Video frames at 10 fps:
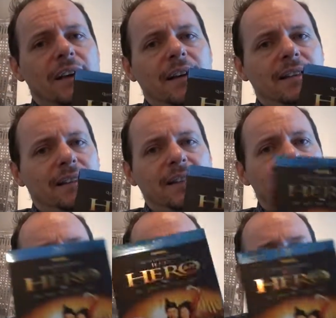And the
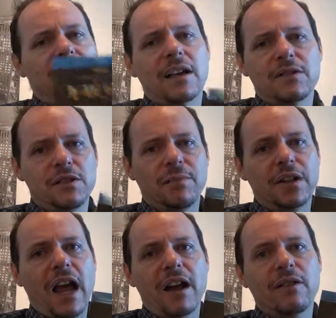leaf scene is absolutely
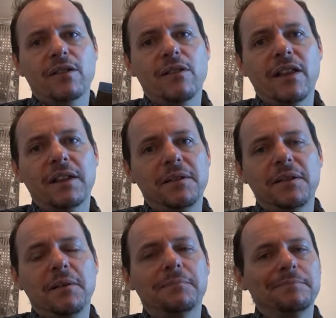spectacular. I don't know how they,
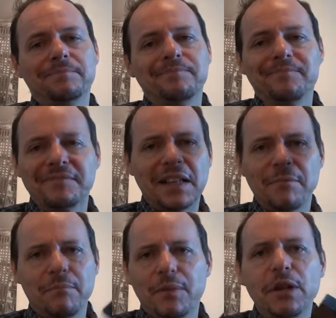
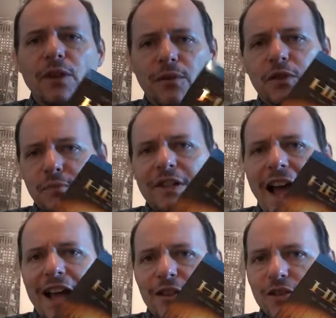beautiful,
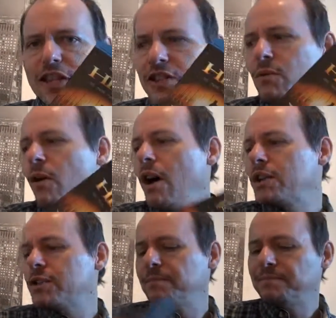spectacular scenes to watch.